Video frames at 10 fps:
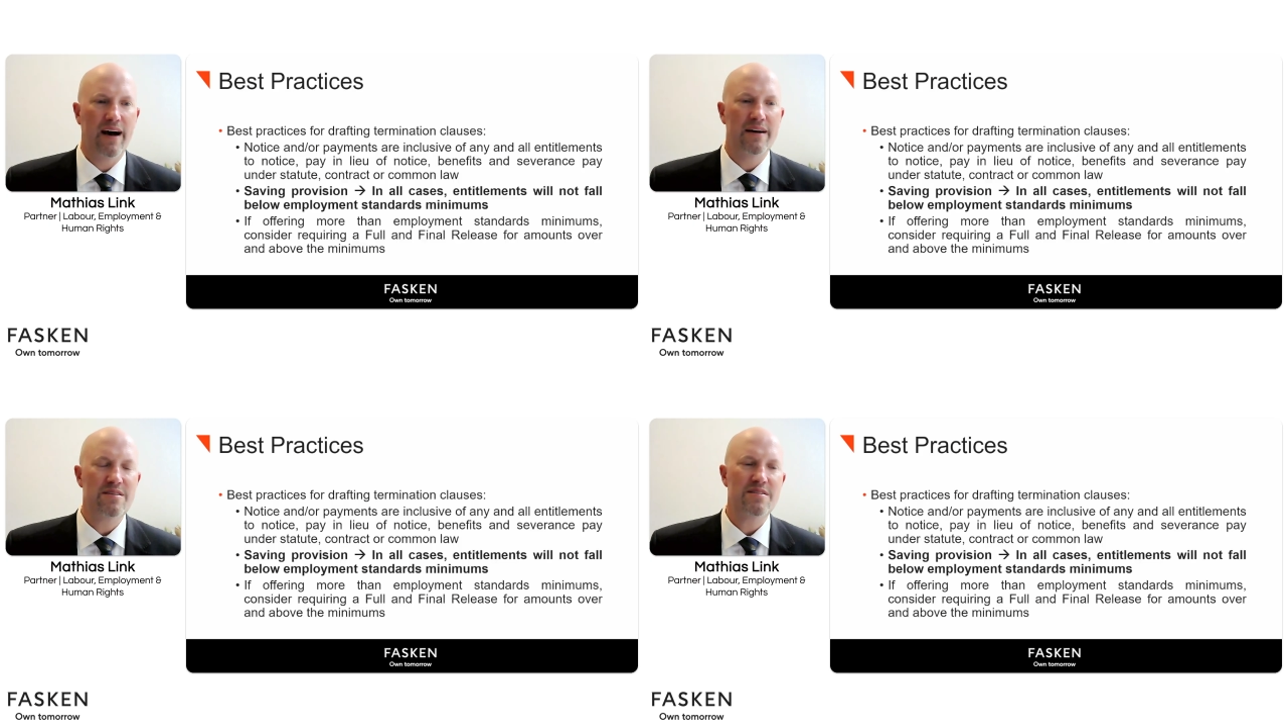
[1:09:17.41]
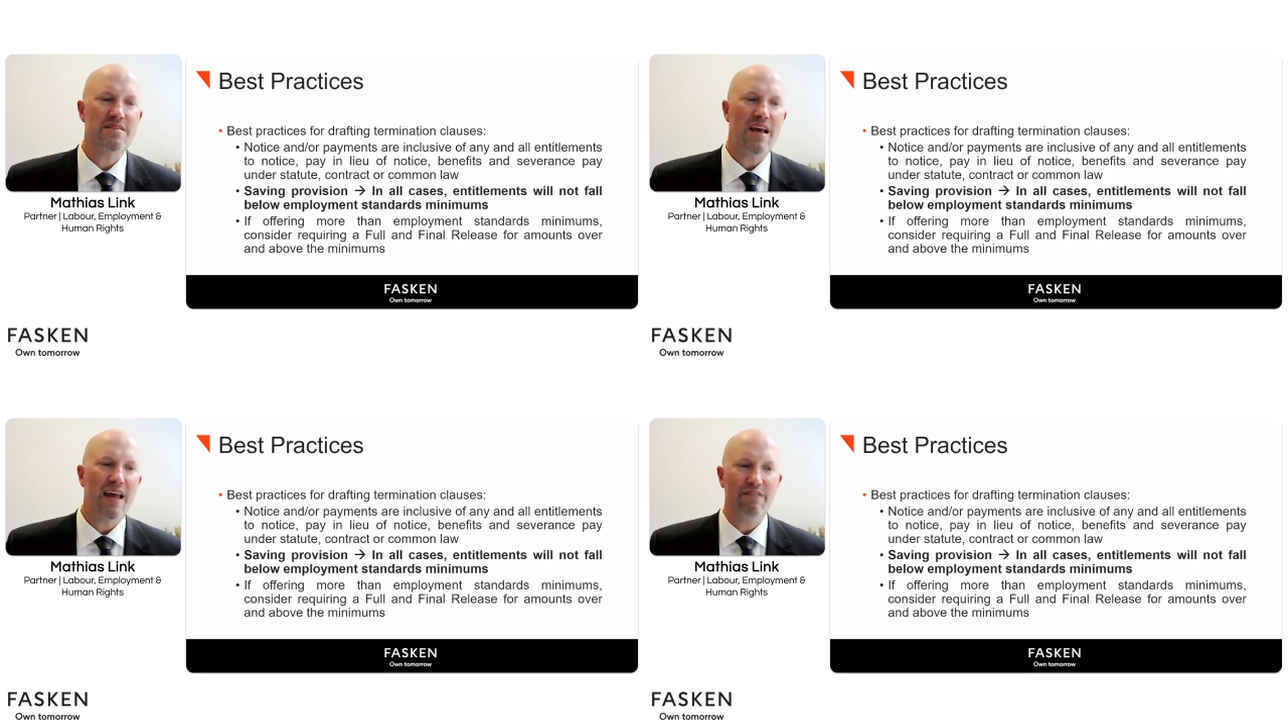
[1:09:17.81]
a
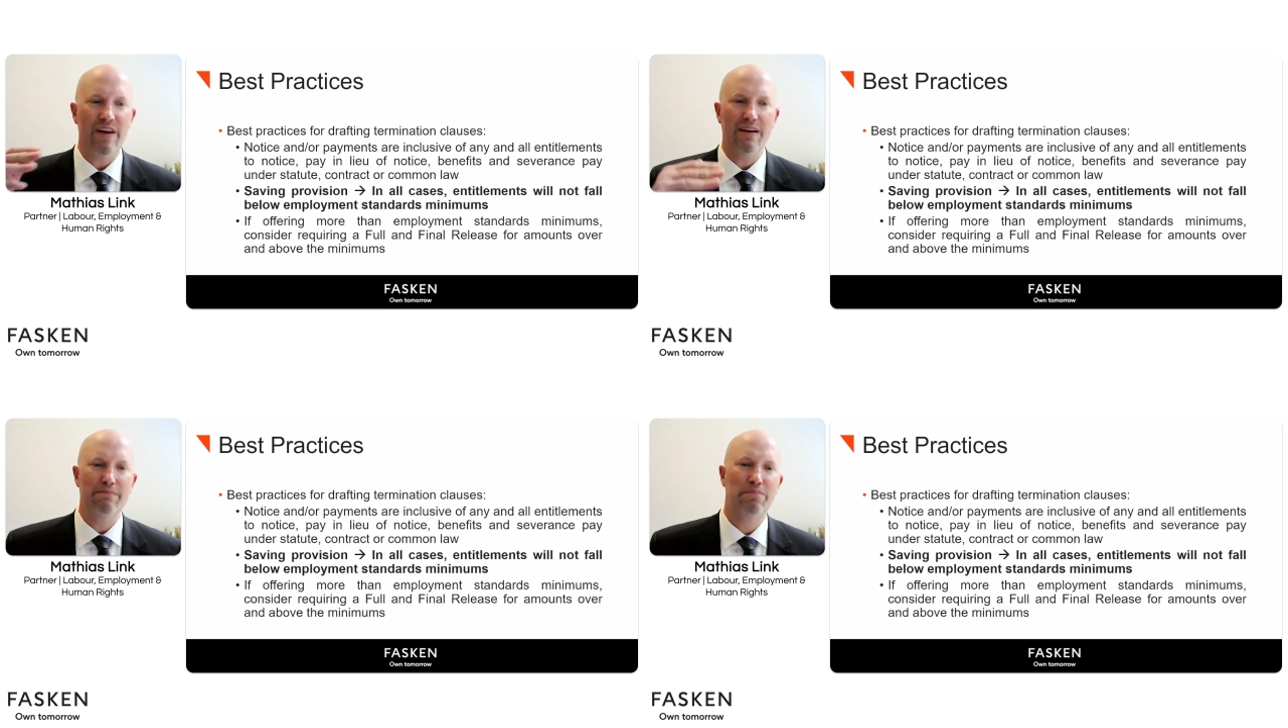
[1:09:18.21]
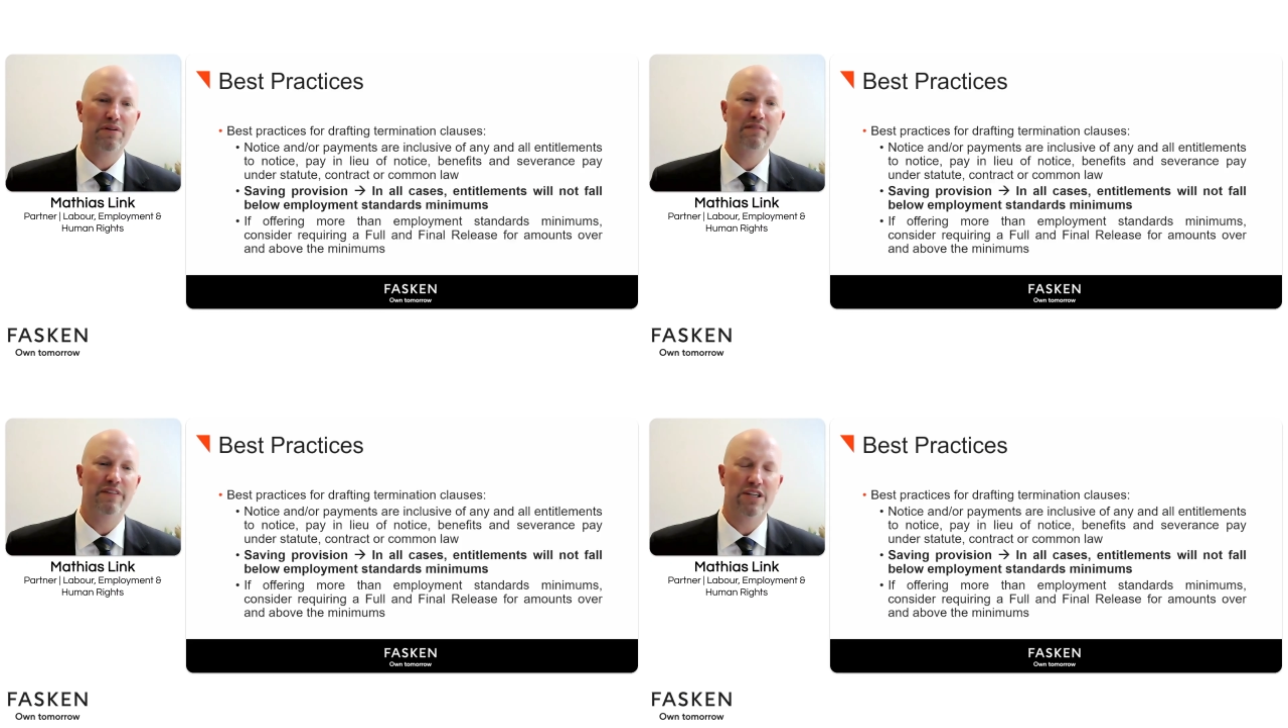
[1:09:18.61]
saving
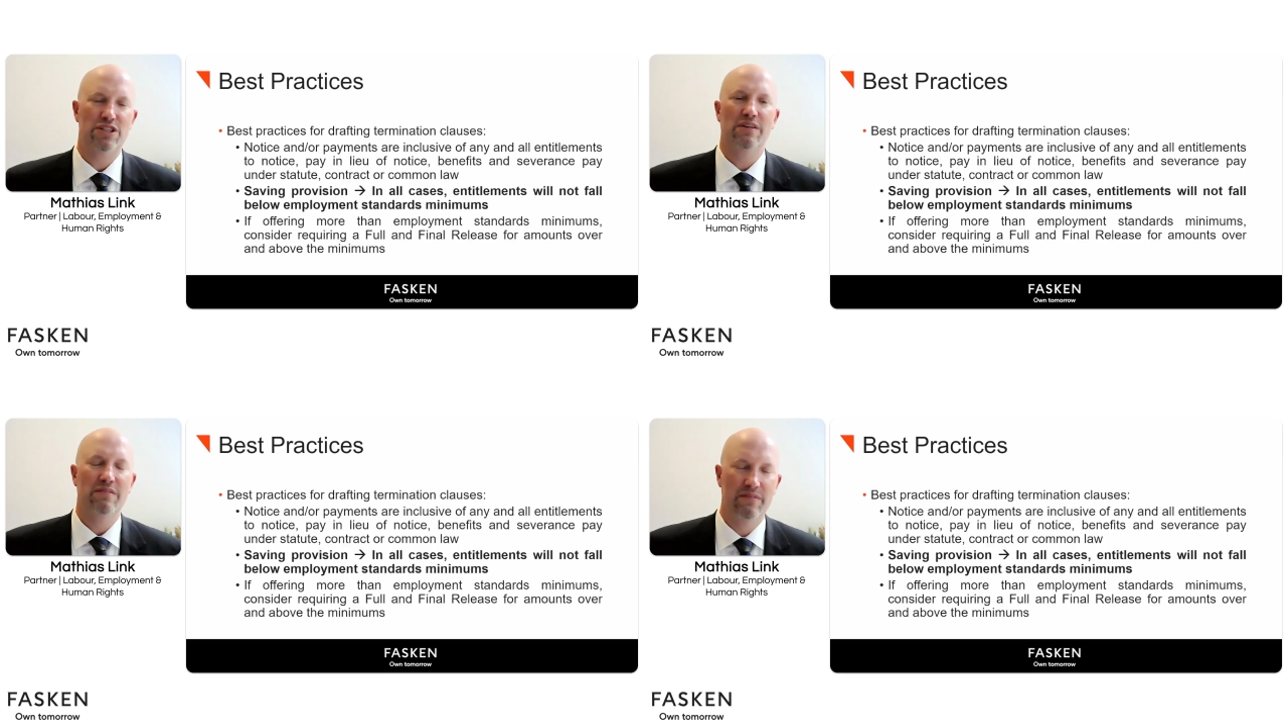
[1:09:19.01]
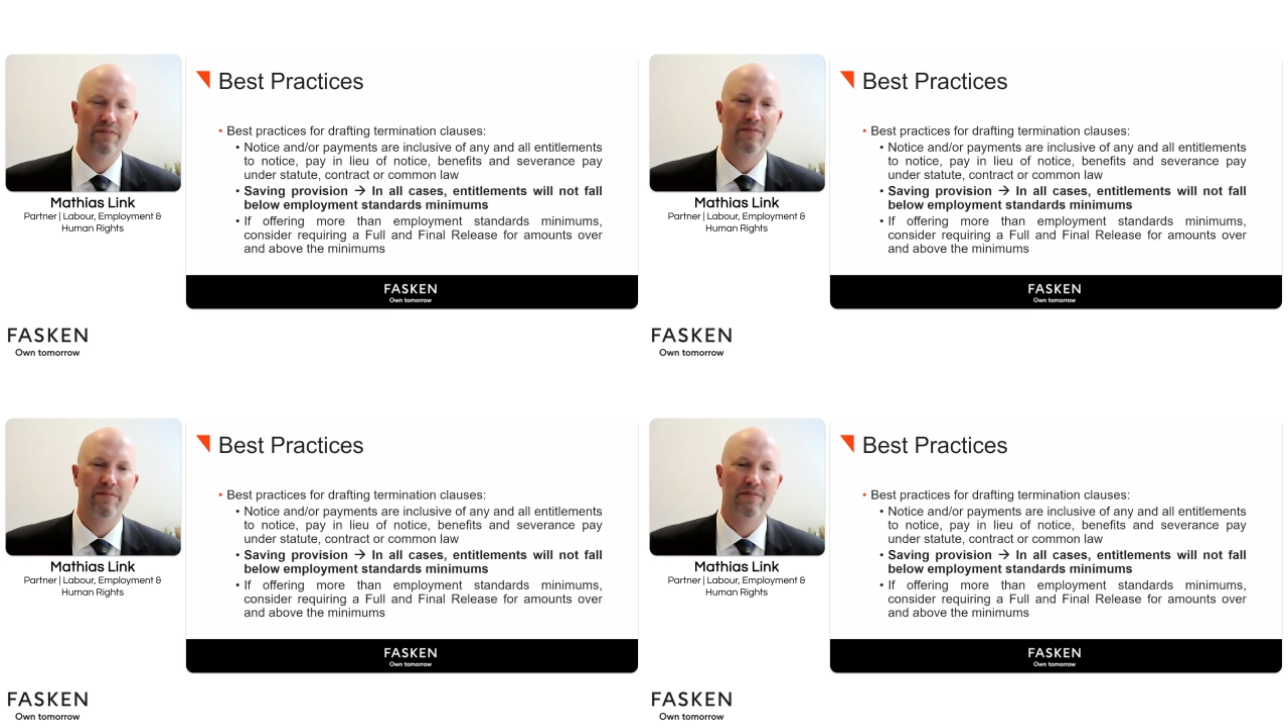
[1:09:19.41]
provision